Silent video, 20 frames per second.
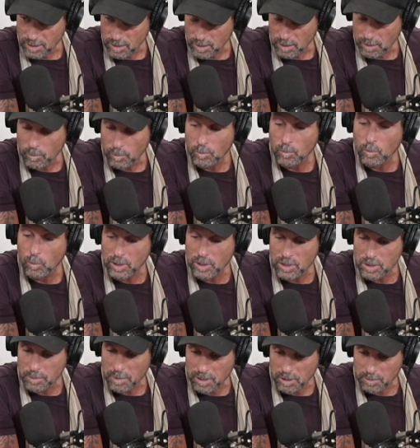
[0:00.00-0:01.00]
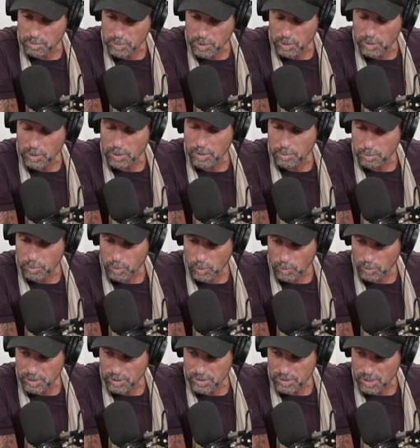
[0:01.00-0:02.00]
and went to my computer and pulled
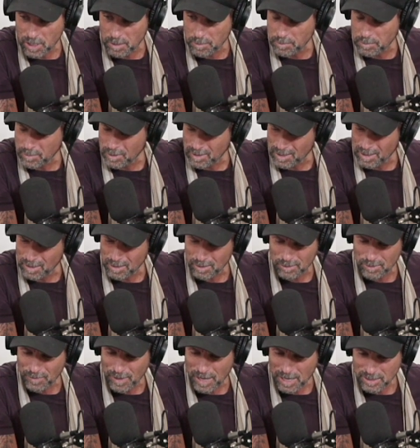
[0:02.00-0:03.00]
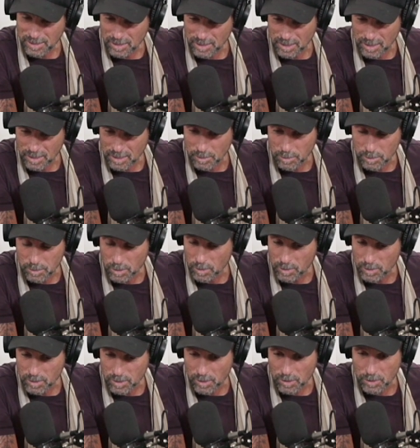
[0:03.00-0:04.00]
this up, and I was fascinated. There was all
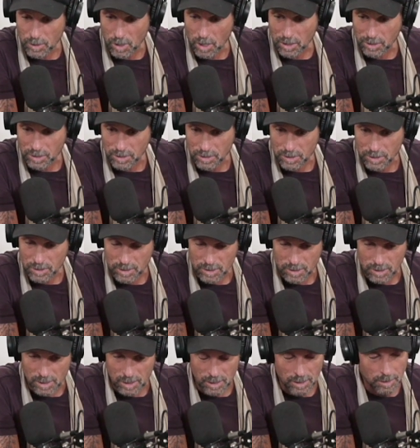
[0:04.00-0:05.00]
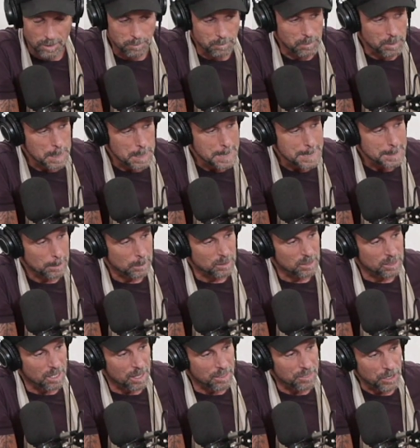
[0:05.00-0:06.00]
these other doctors and uh,
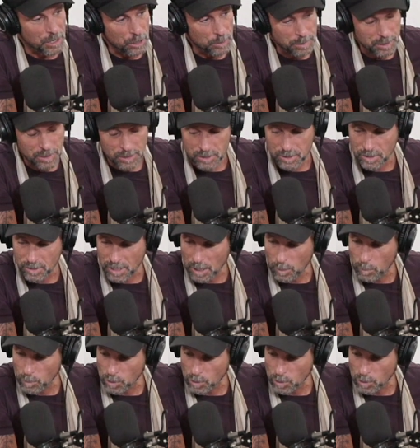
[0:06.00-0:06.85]
therapists that were